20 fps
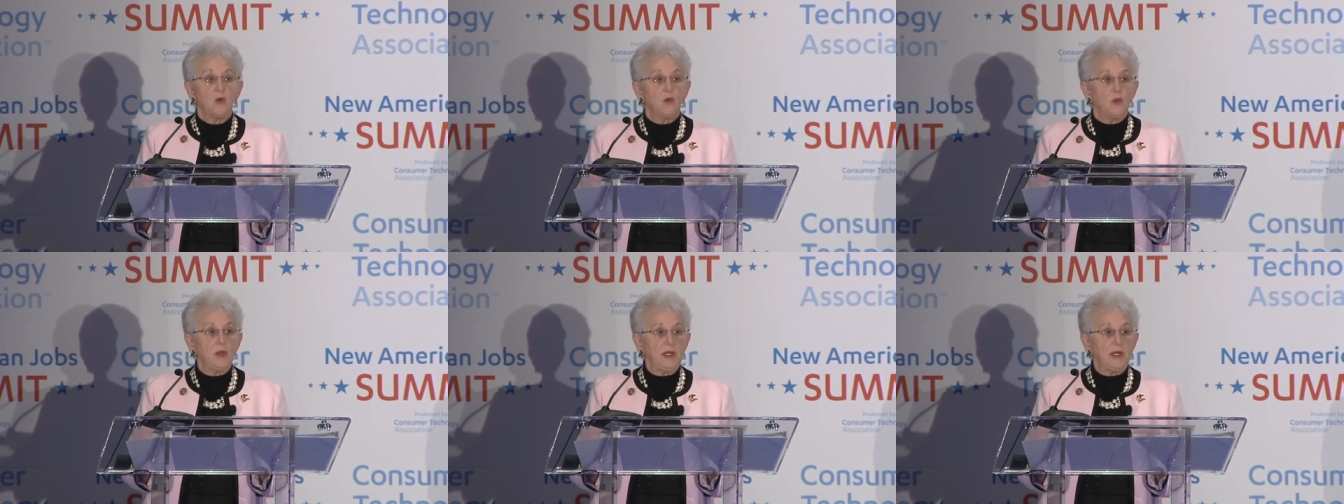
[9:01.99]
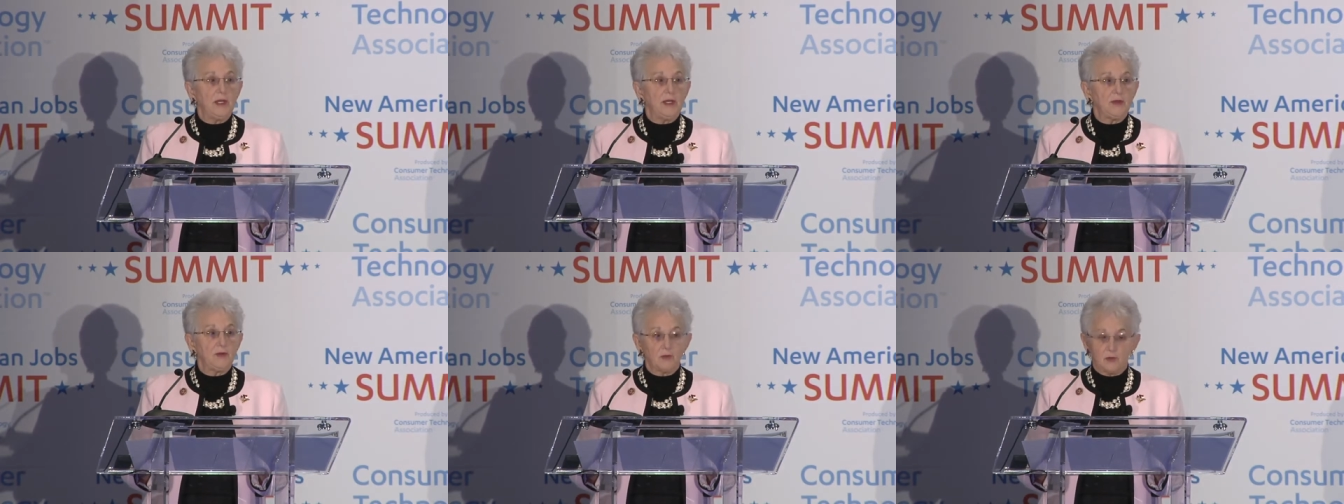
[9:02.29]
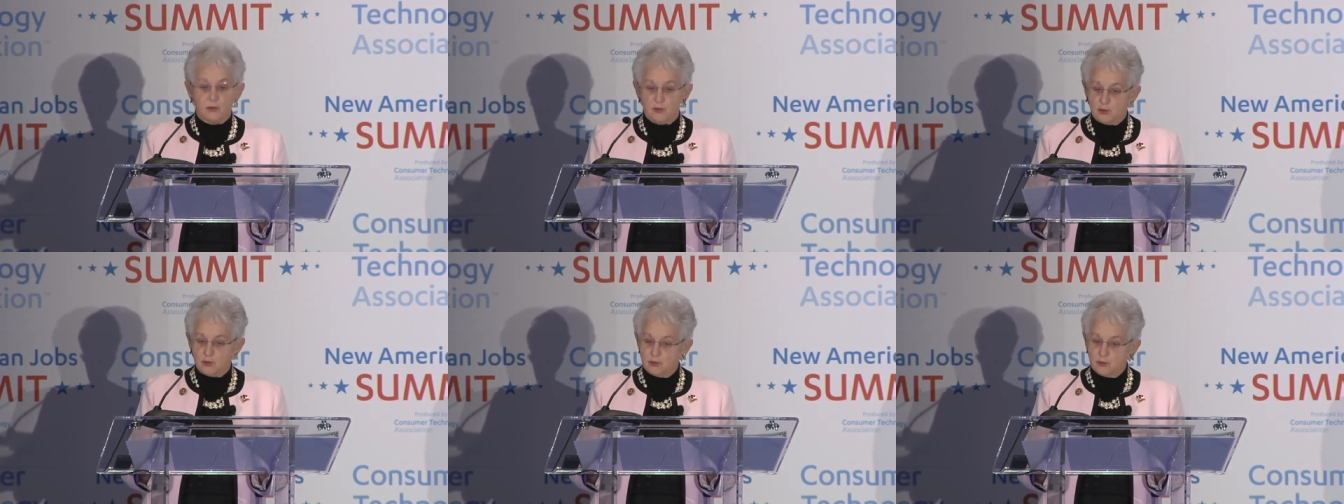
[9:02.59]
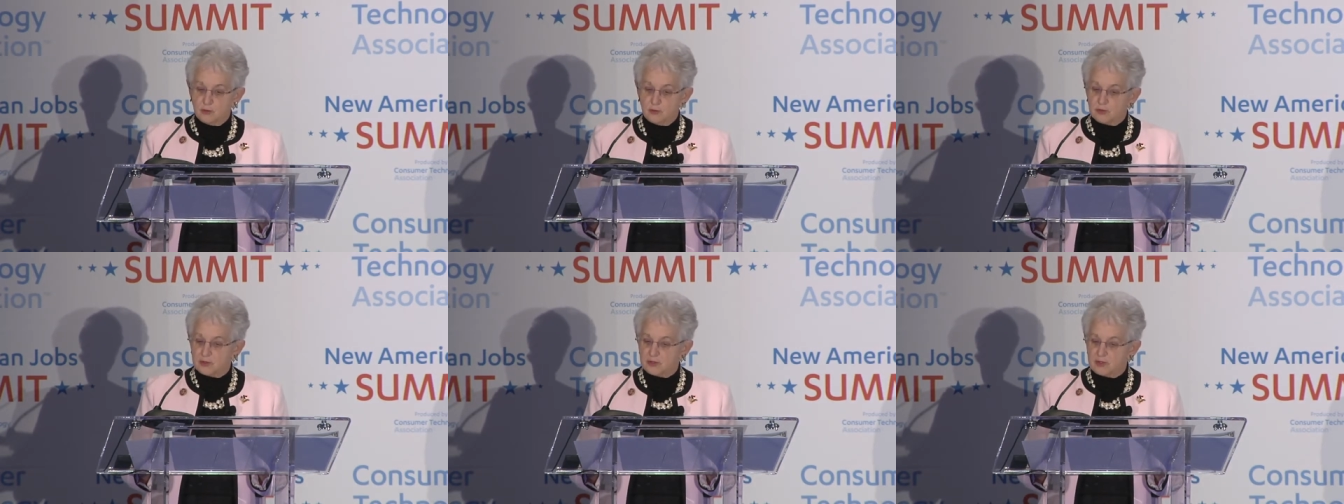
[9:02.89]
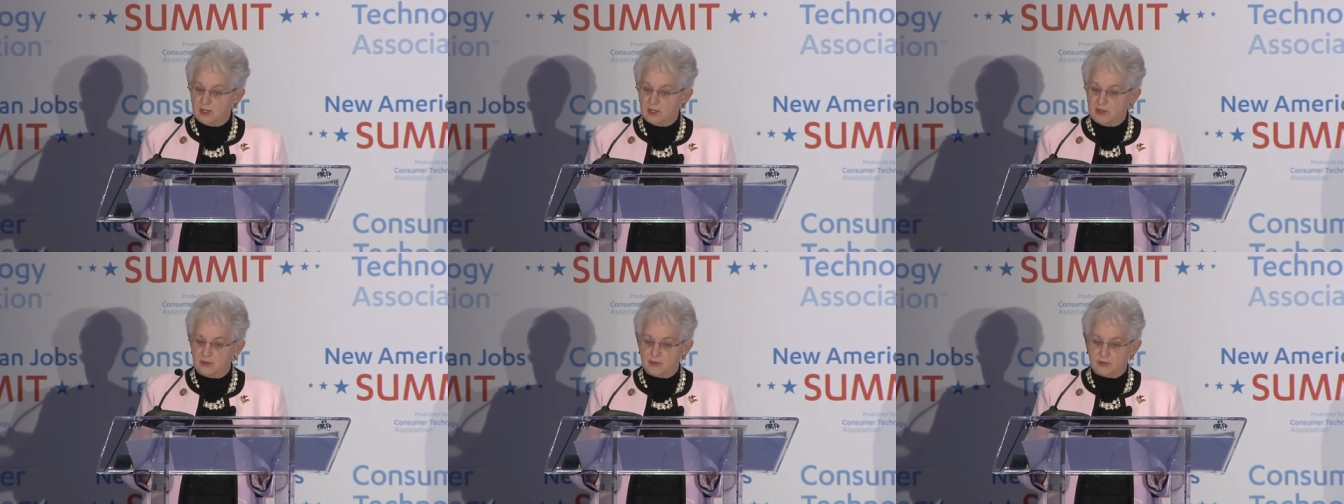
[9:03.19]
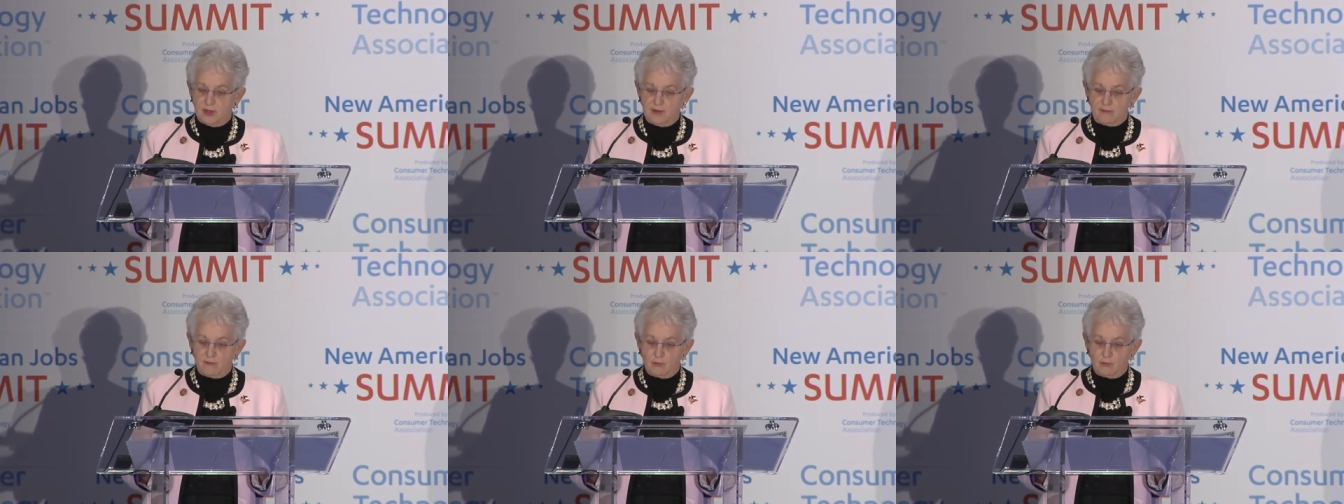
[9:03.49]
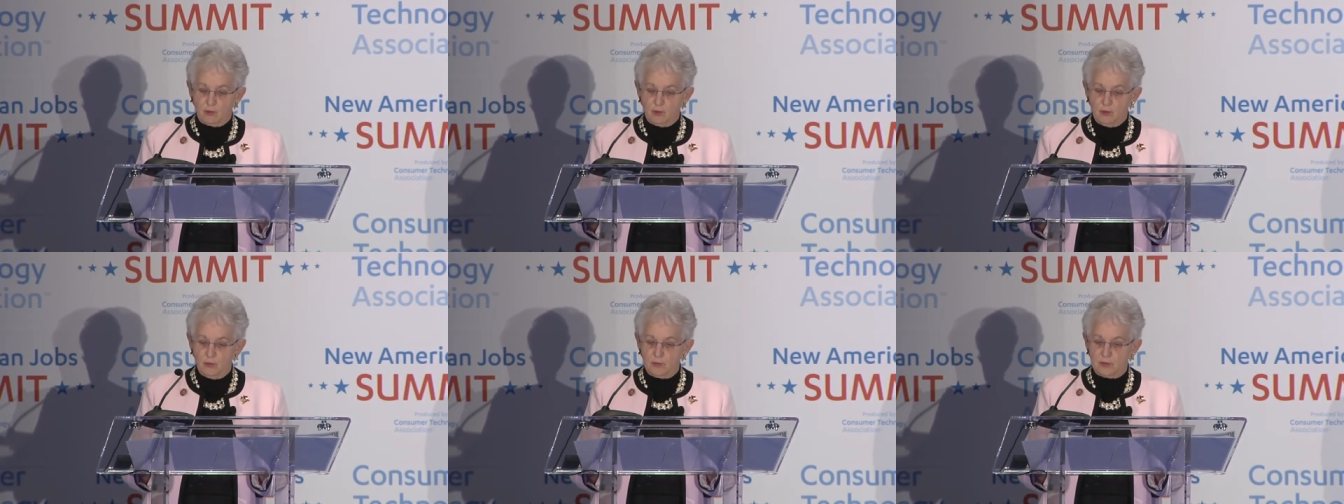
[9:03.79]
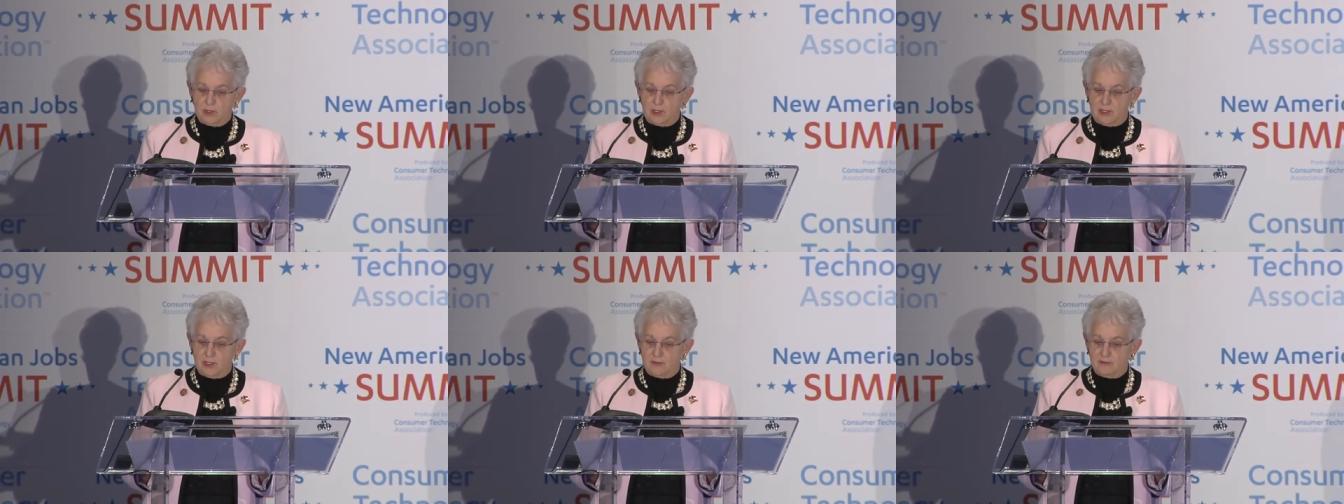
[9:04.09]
We need to ensure states have room to